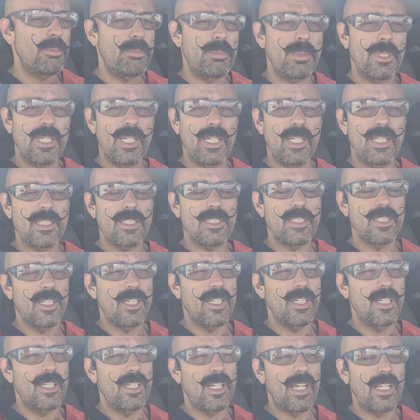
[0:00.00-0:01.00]
but
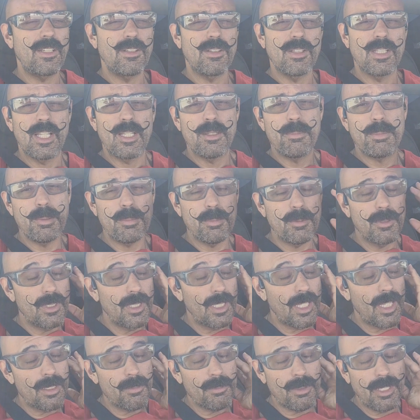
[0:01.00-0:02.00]
I know a
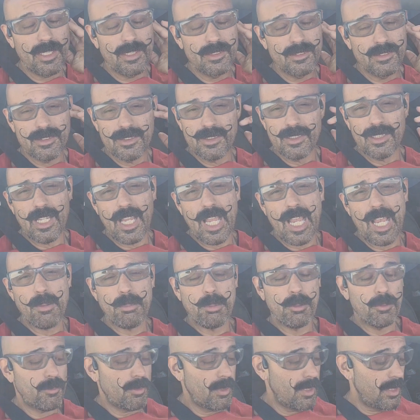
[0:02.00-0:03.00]
lot of my
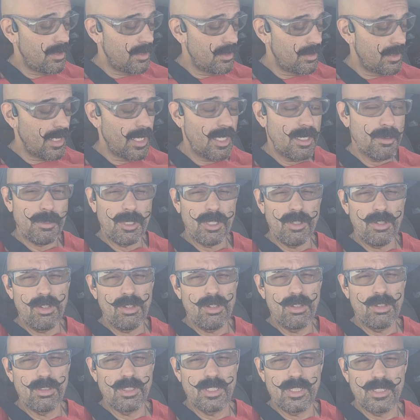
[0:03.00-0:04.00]
Apple friends are telling me,
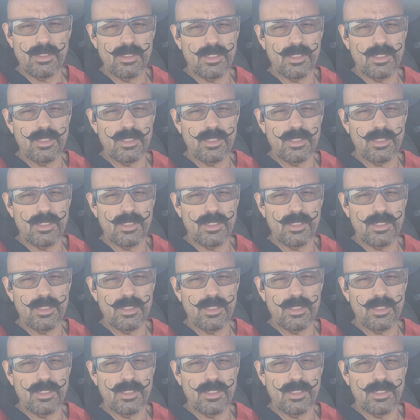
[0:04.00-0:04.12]
oh,